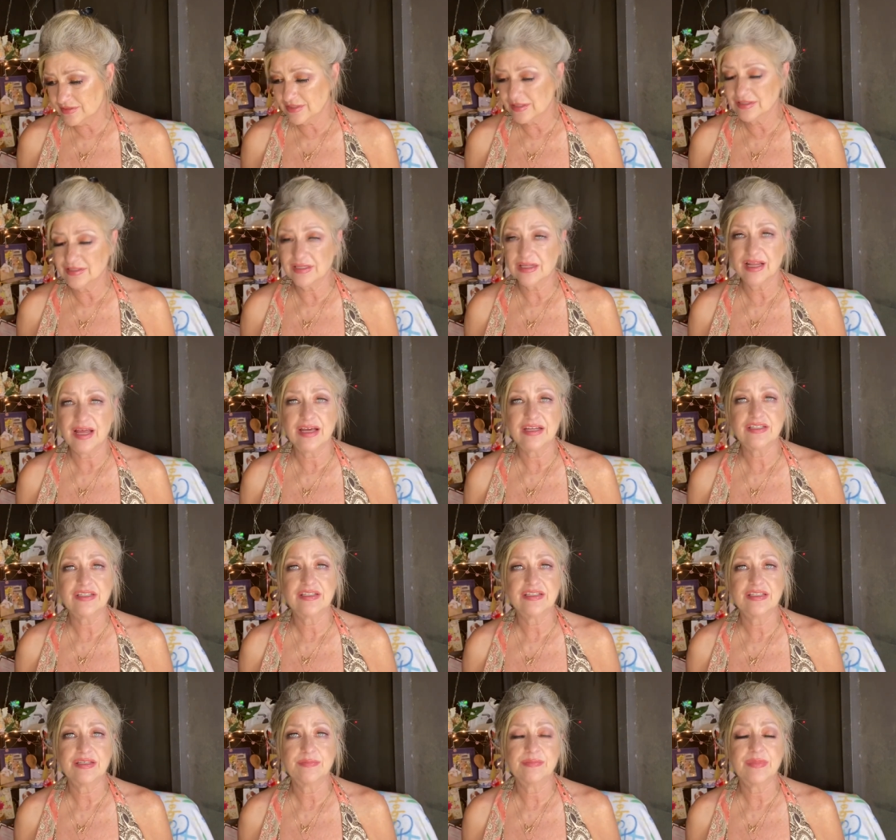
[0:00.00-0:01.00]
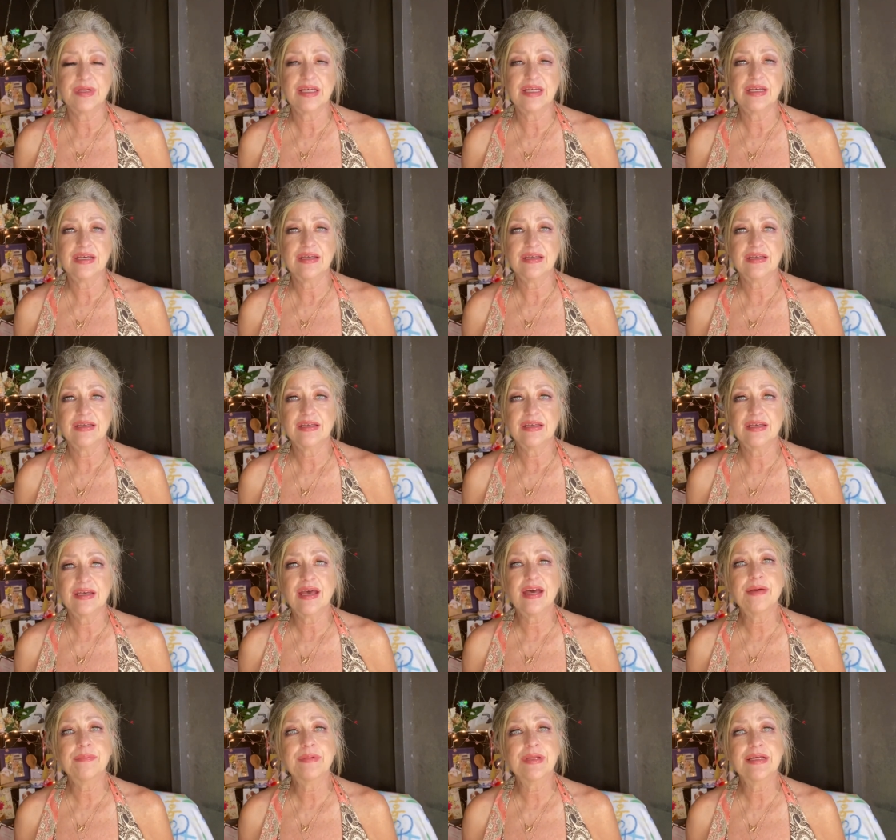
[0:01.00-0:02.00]
tons of lashes in my
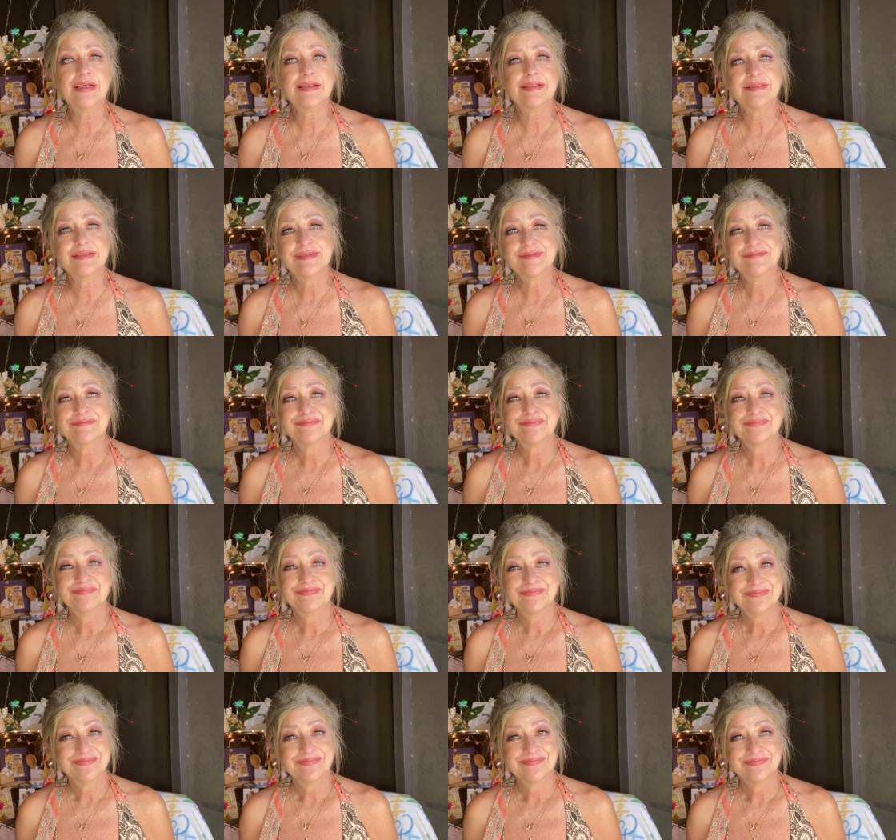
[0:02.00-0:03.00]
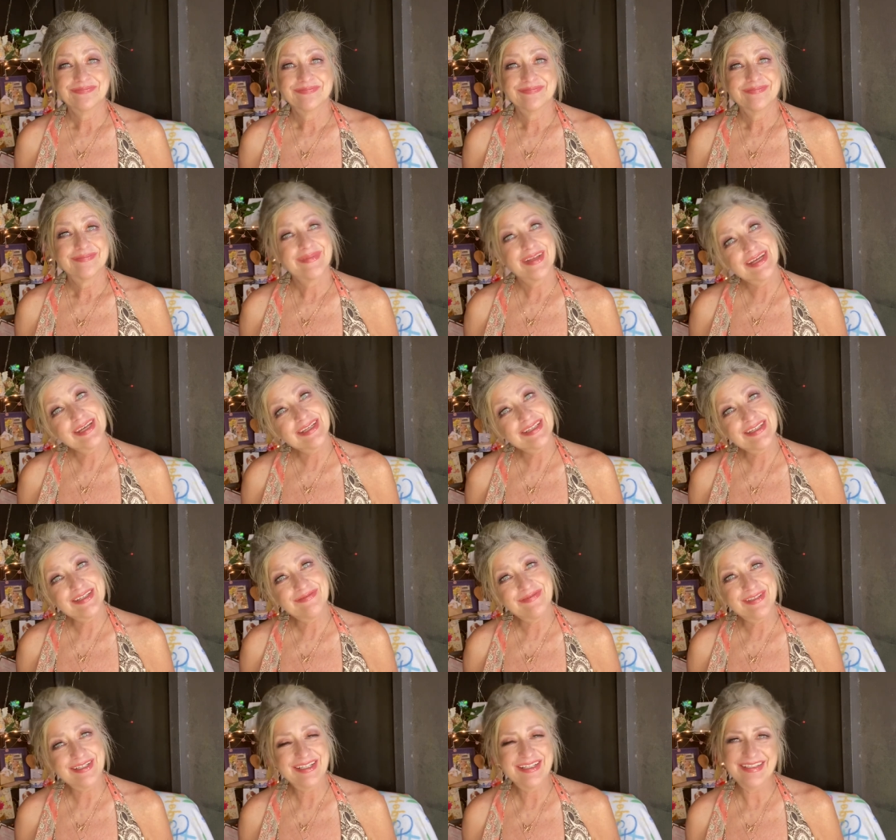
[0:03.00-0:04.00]
cabinet. Thank you,
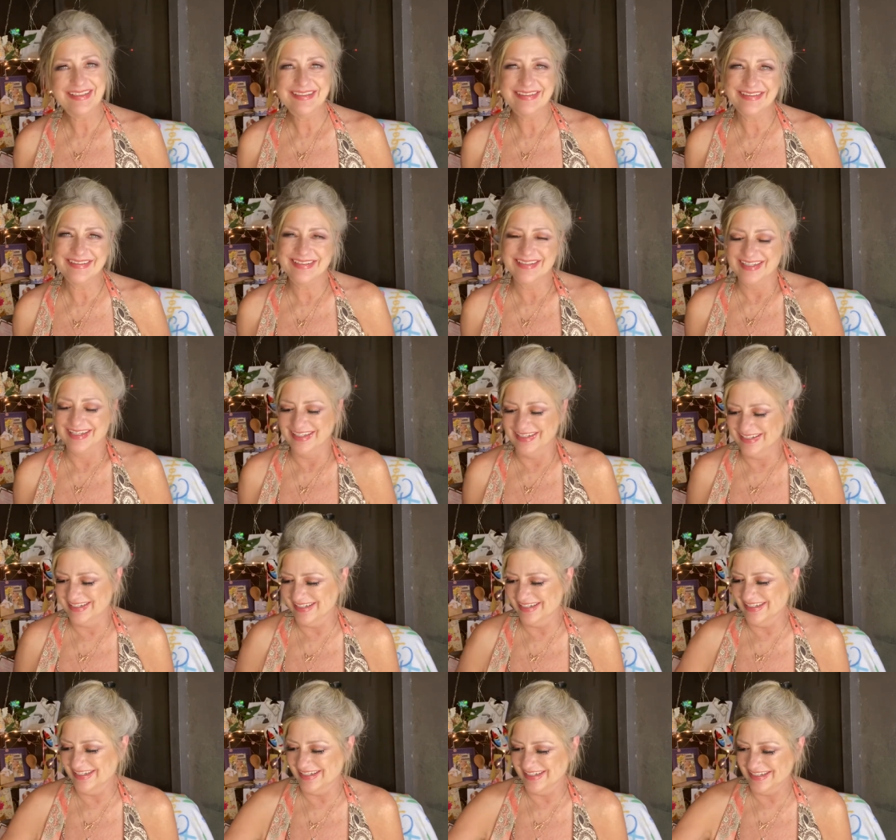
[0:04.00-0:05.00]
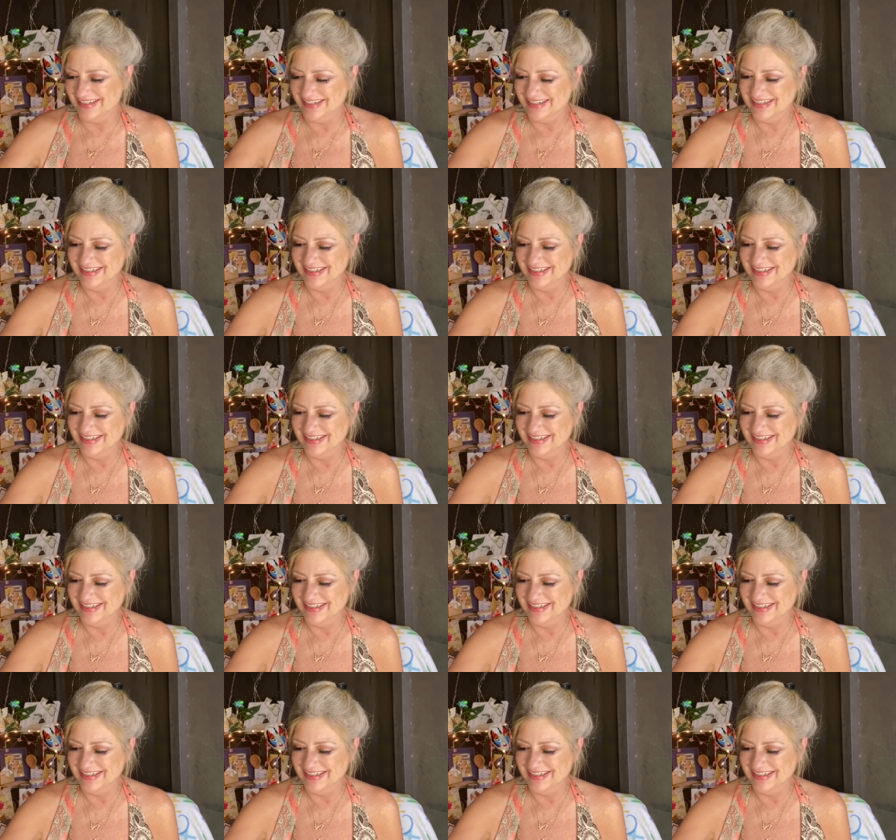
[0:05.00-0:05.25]
Tiffany.